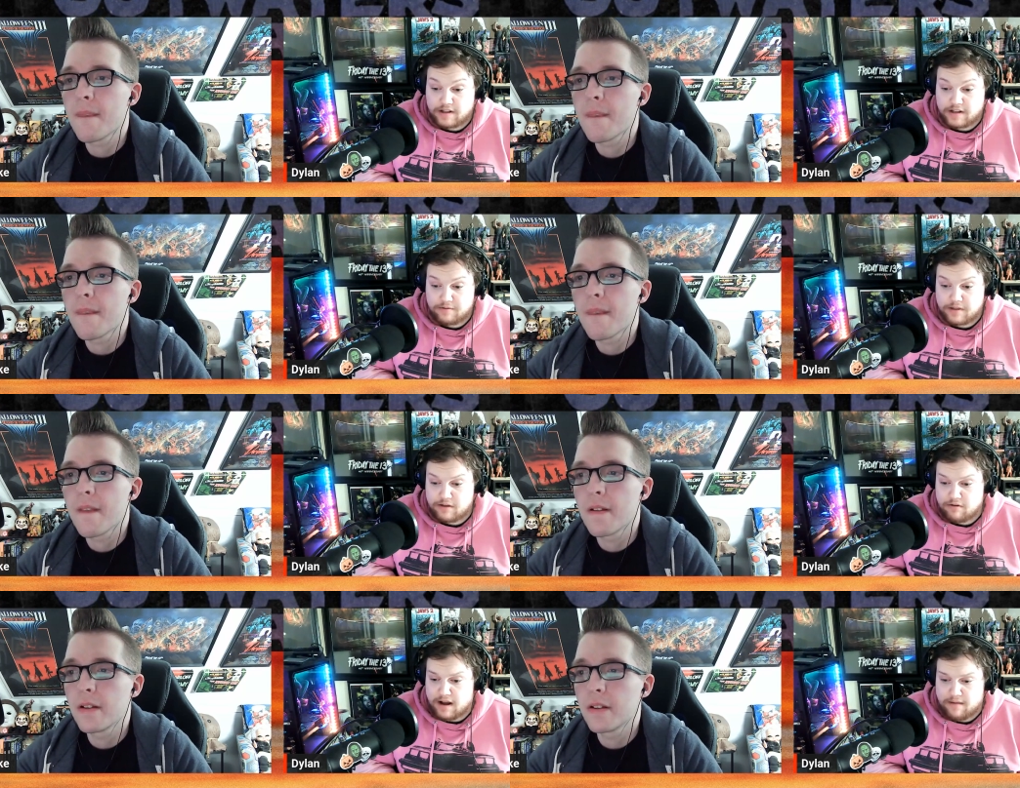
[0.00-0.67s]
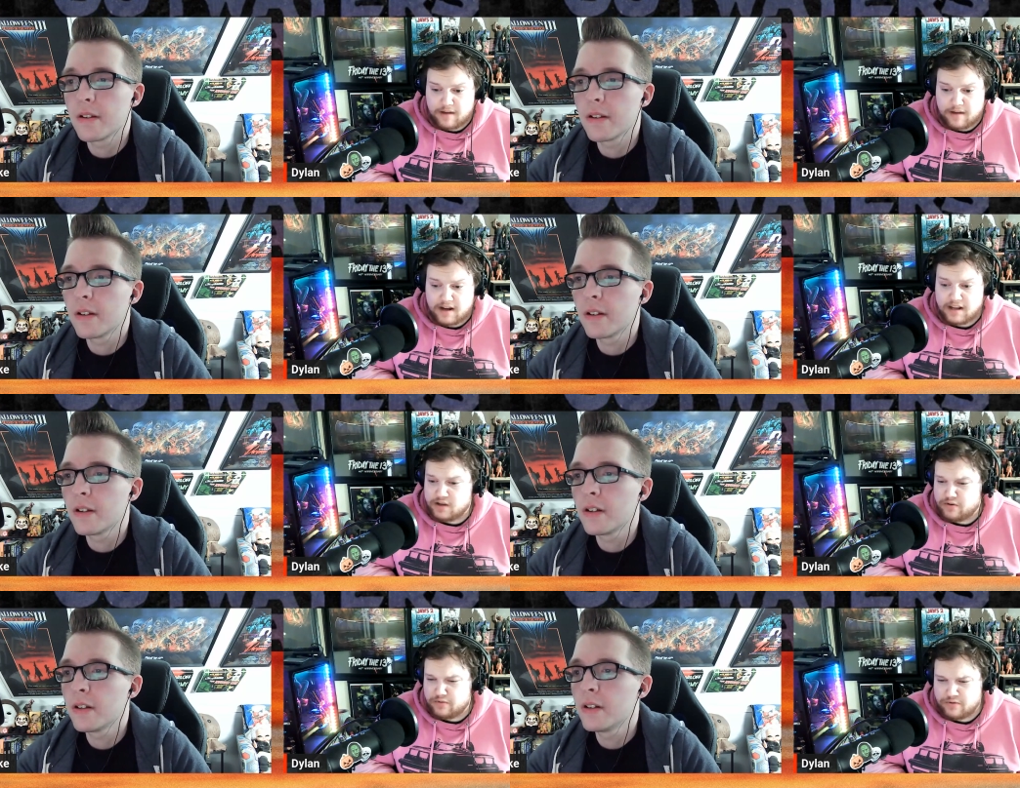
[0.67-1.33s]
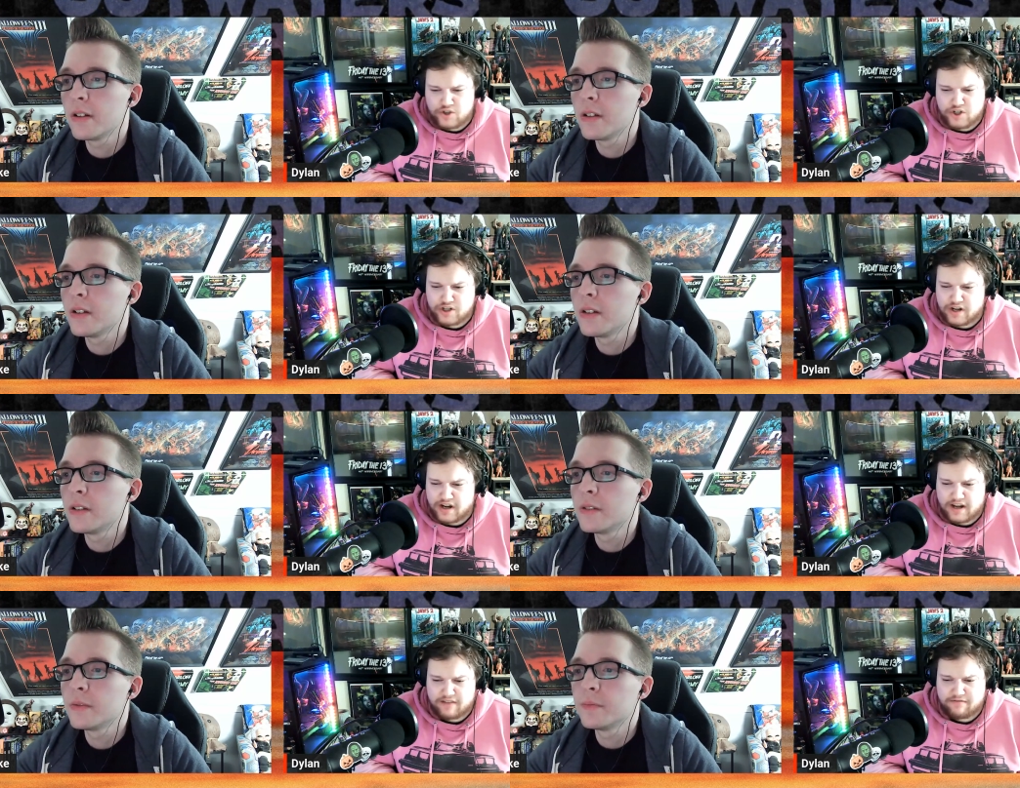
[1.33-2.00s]
Speaker 1: there with you. I'm not a huge
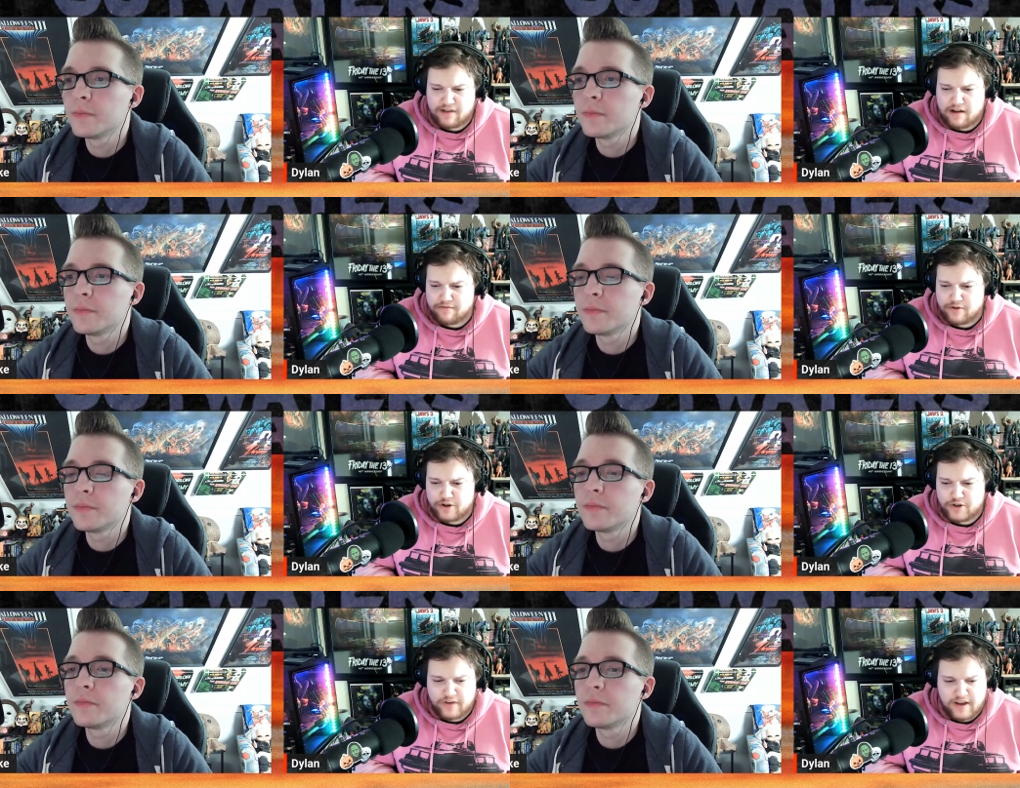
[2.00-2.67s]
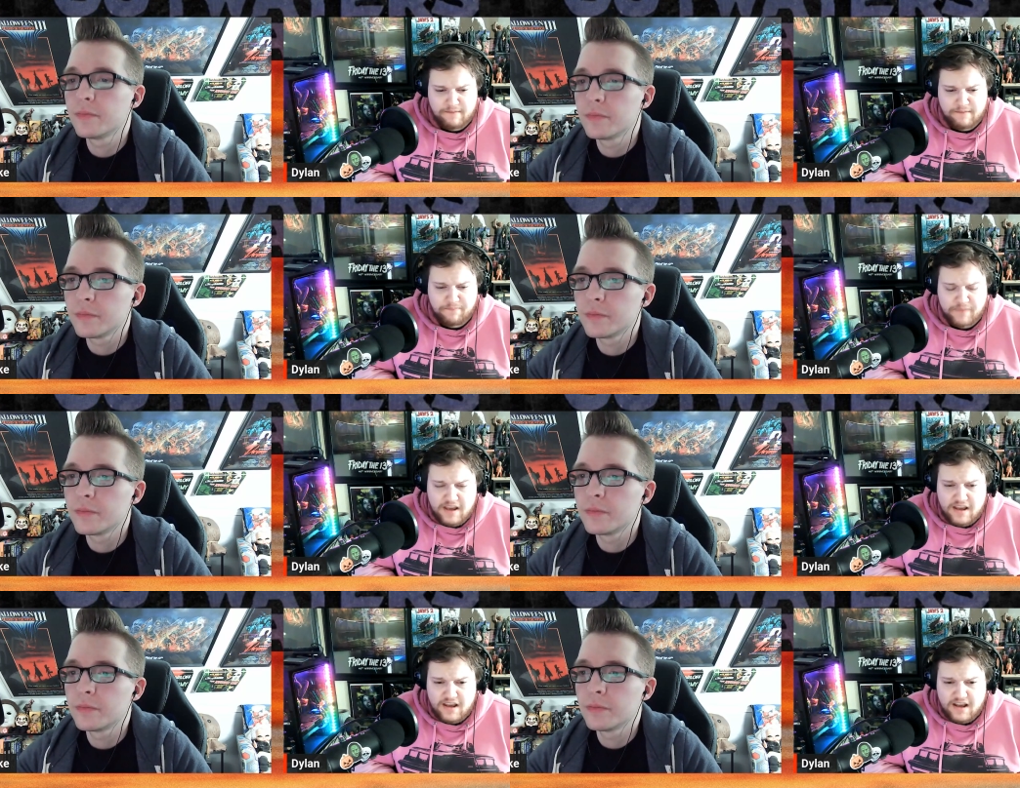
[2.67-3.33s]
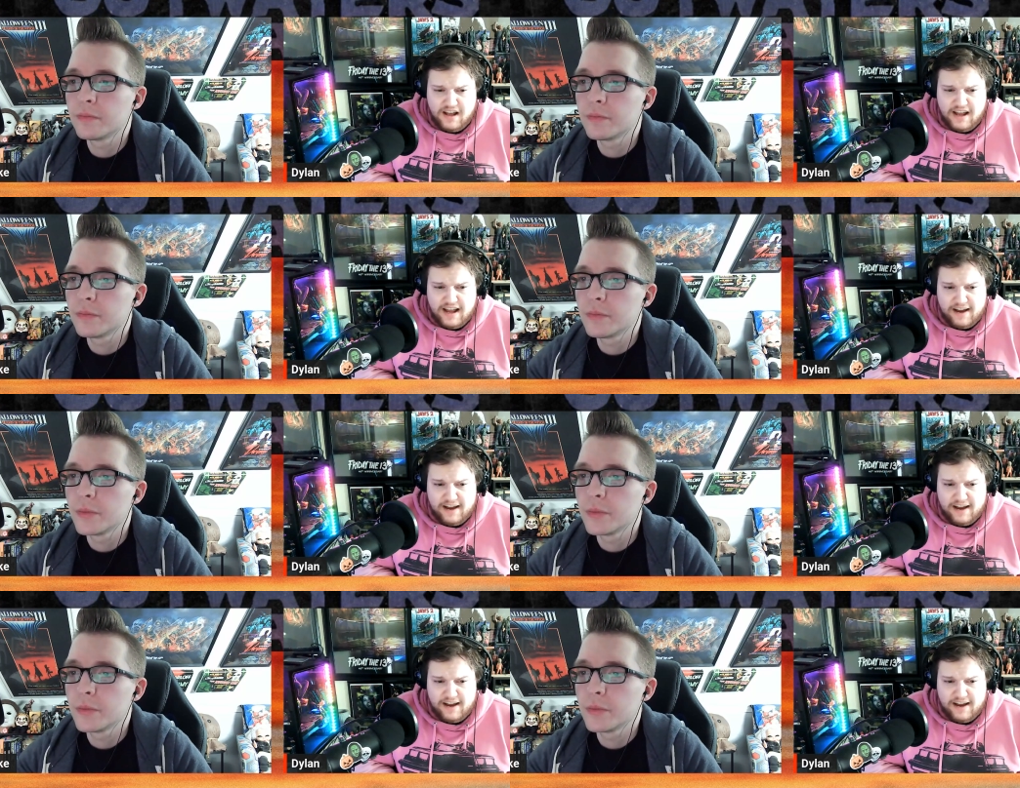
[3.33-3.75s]
uh, found footage fan. Uh, I